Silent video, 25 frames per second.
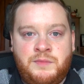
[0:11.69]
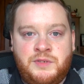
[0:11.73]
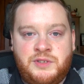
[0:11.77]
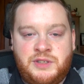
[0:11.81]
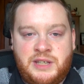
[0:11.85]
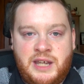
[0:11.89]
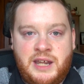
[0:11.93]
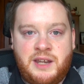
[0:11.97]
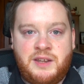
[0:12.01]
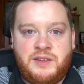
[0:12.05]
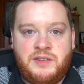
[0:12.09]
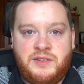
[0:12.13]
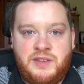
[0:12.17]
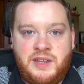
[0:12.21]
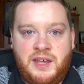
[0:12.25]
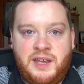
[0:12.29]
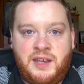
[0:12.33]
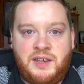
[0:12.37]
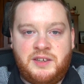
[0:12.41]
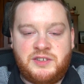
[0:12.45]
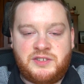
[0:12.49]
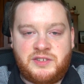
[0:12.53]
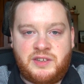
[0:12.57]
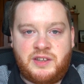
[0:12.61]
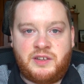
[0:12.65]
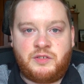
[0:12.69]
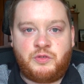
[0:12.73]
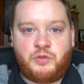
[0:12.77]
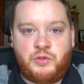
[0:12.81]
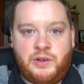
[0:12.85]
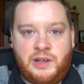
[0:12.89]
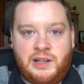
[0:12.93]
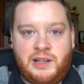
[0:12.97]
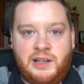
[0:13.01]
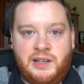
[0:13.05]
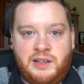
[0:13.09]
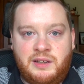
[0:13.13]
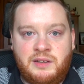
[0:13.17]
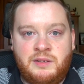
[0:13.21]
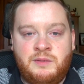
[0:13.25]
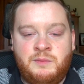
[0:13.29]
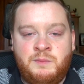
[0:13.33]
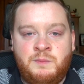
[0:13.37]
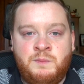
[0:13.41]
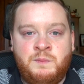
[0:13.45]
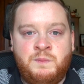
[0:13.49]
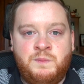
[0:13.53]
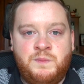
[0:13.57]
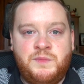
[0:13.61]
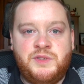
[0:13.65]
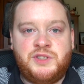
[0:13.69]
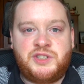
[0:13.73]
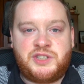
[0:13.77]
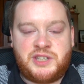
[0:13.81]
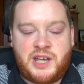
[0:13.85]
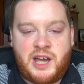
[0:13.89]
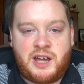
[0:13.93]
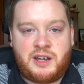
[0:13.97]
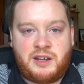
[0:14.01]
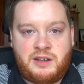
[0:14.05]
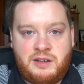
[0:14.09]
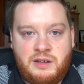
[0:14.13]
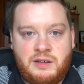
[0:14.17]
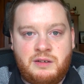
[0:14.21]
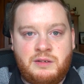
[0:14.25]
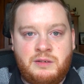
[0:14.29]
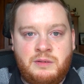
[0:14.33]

10 things that really suck